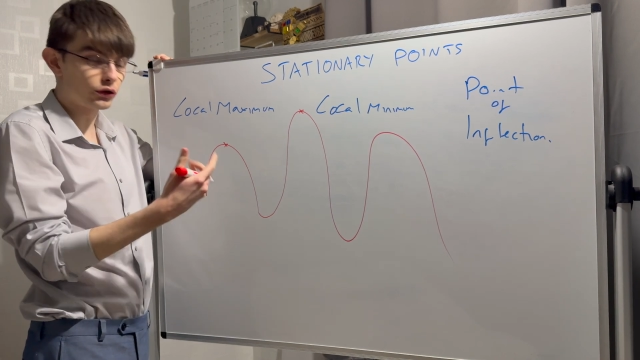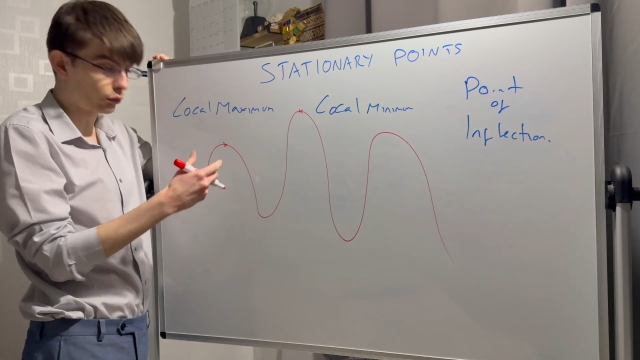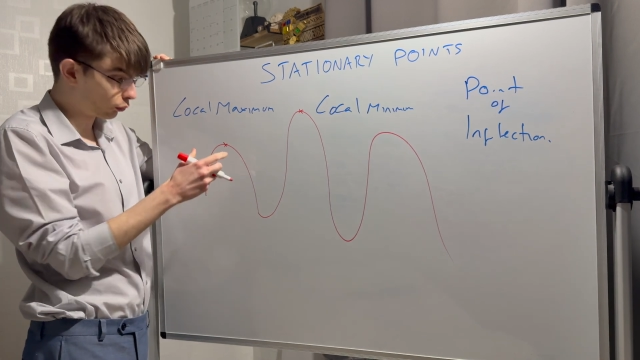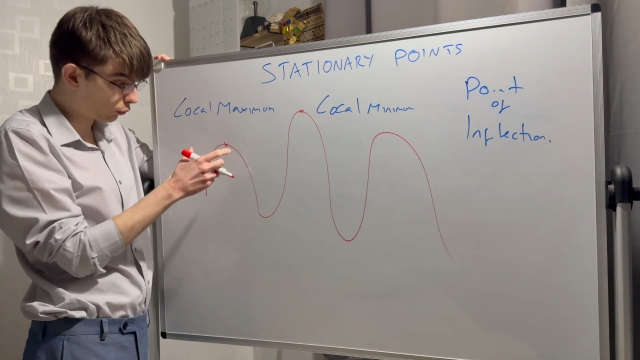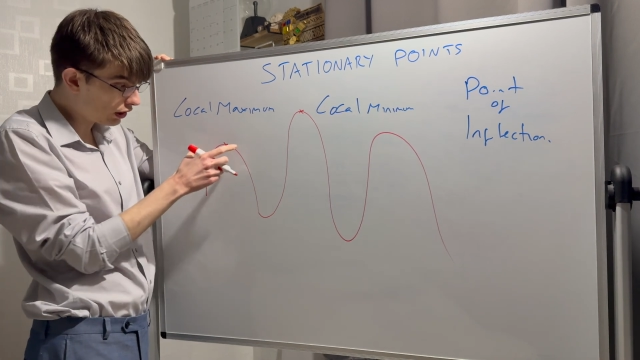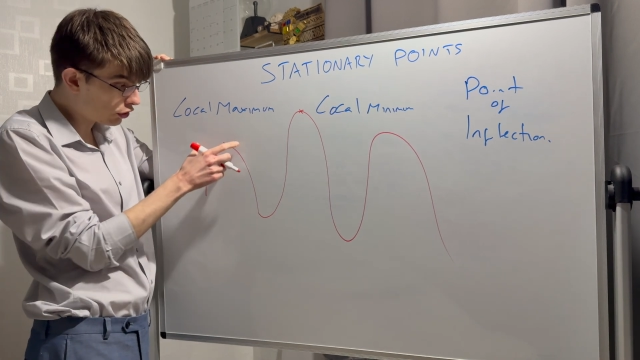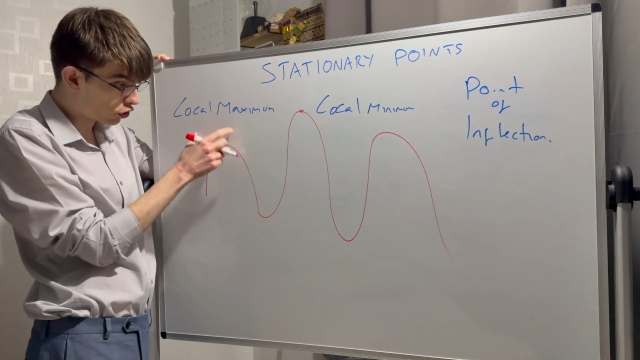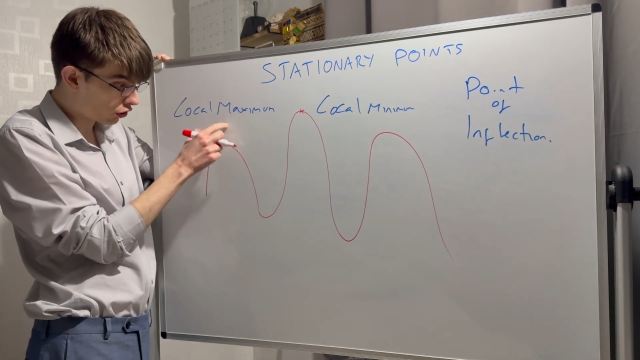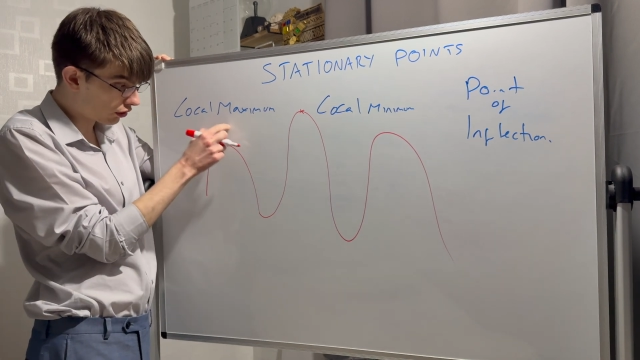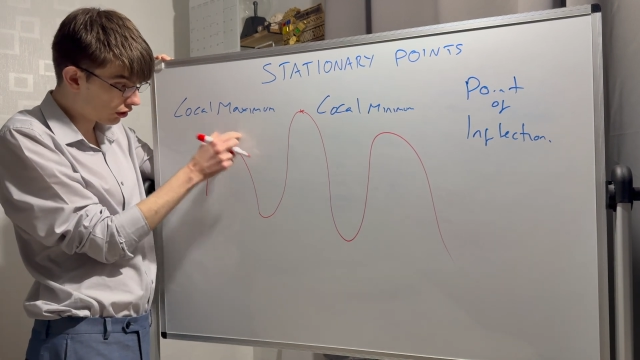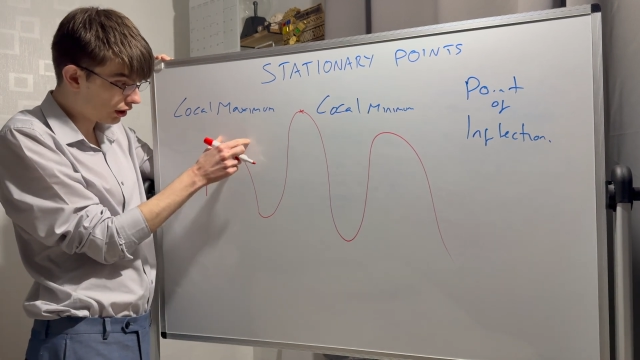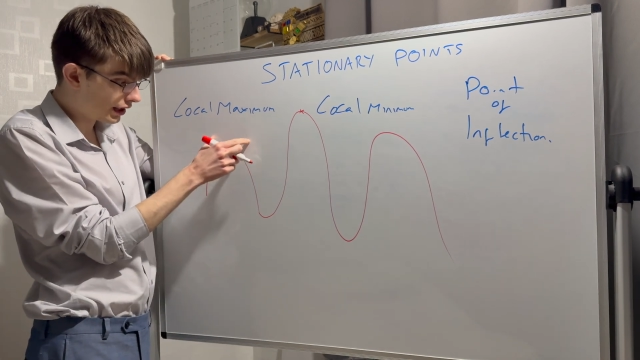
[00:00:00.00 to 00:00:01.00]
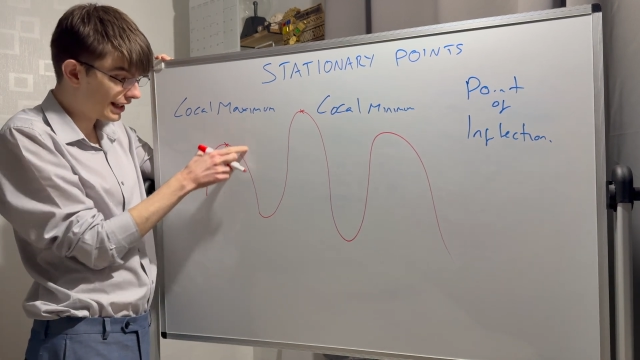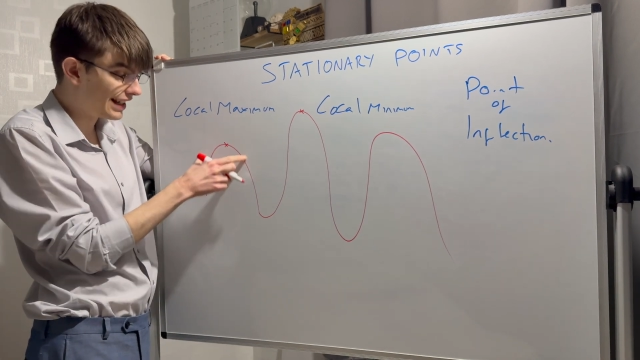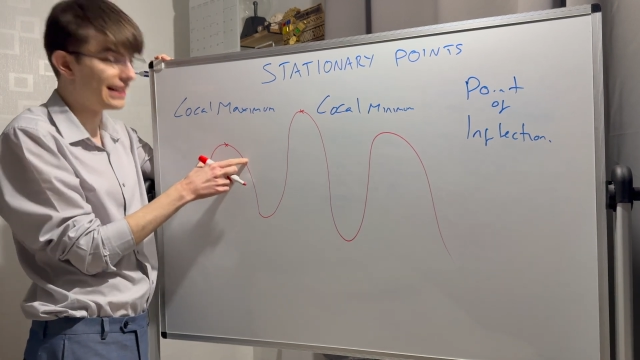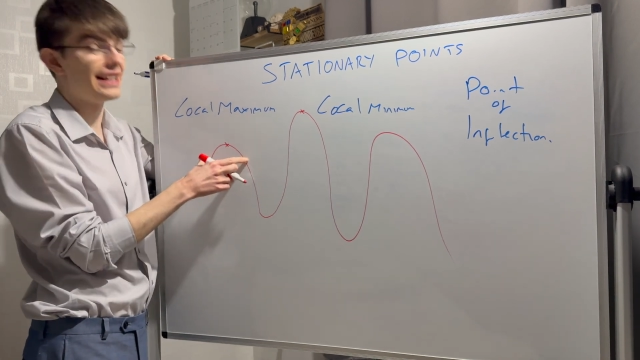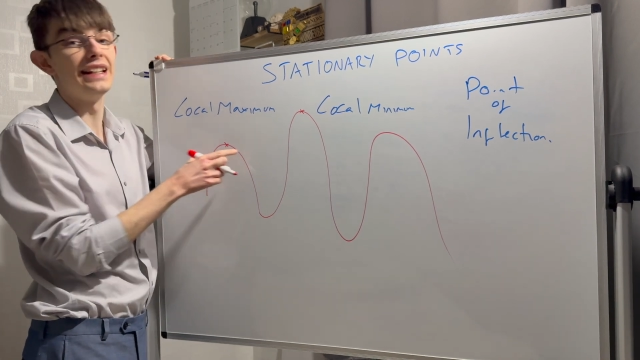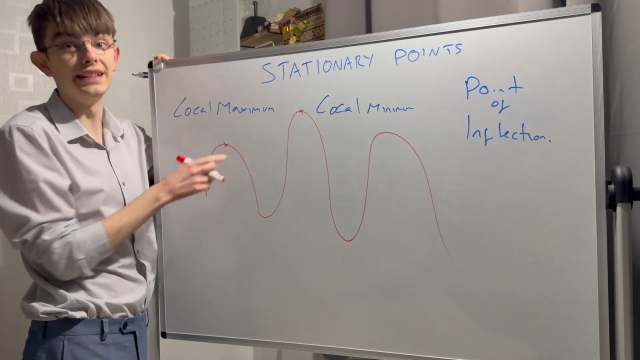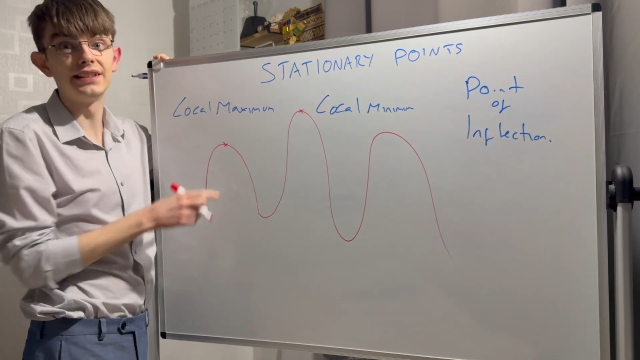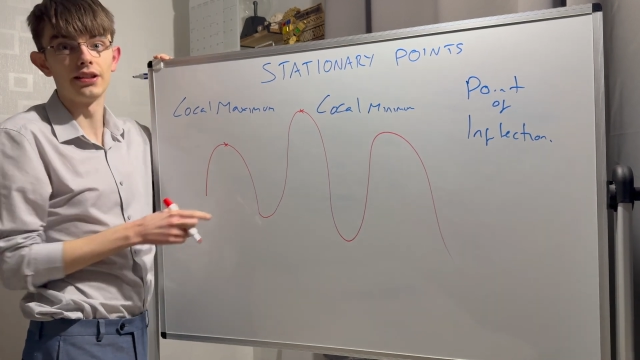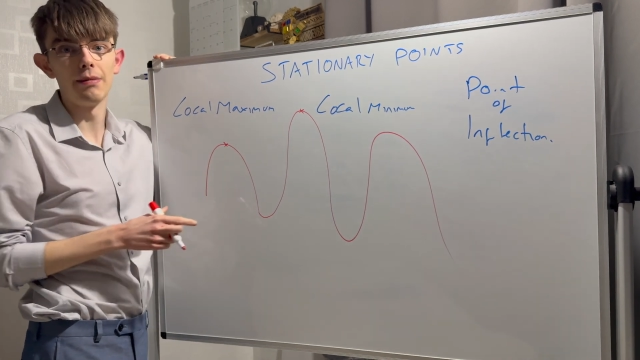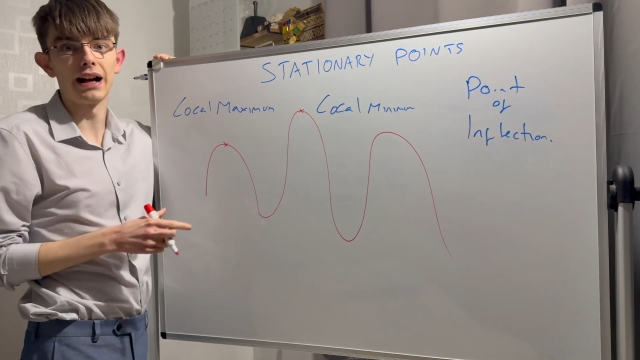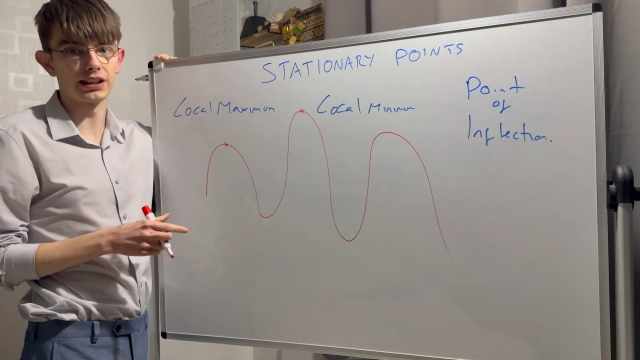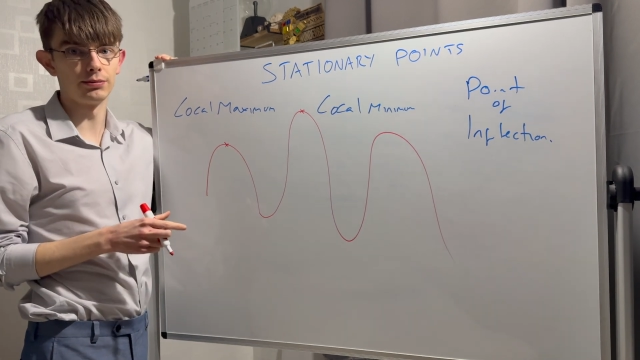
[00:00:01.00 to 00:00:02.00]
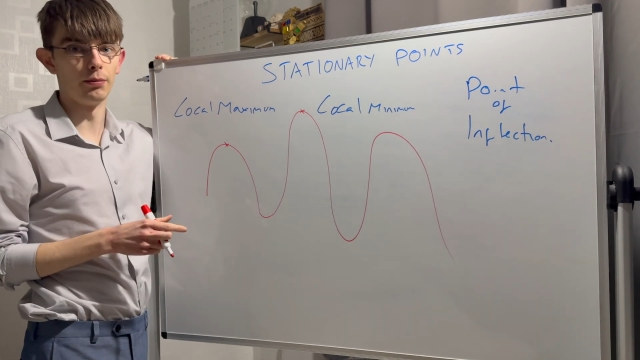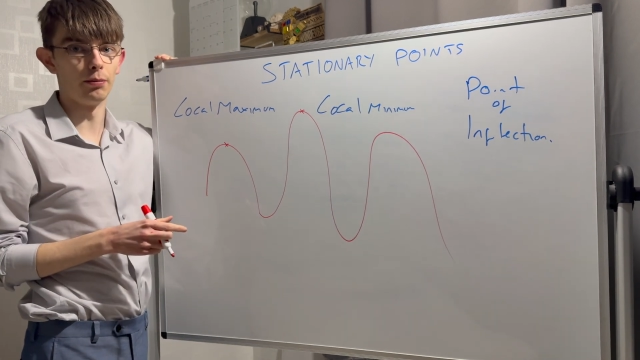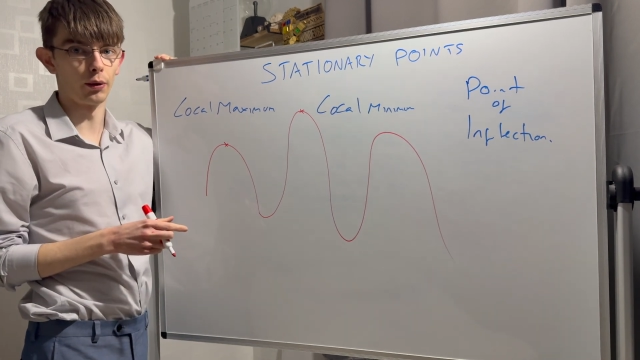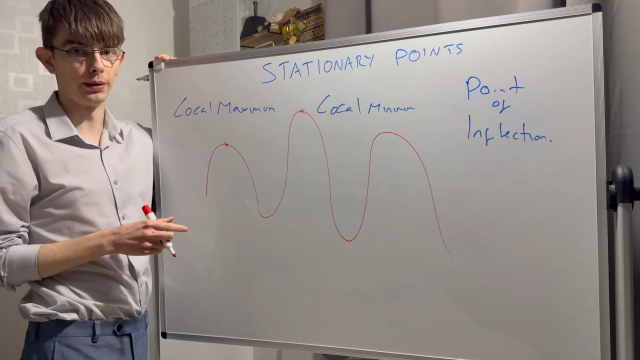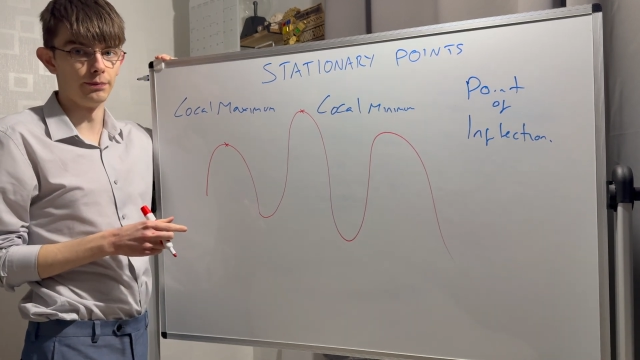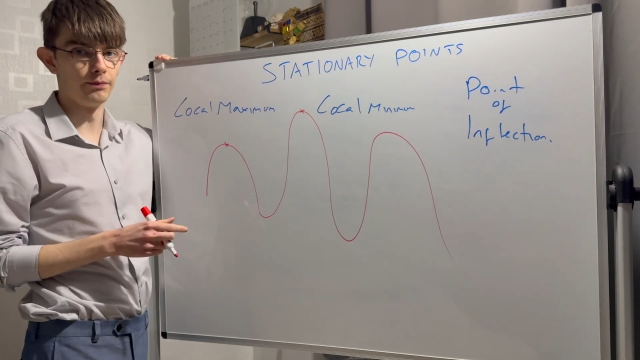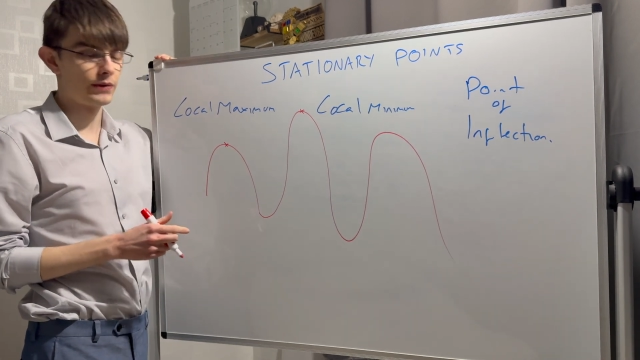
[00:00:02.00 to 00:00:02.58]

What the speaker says: region, it is the maximum point.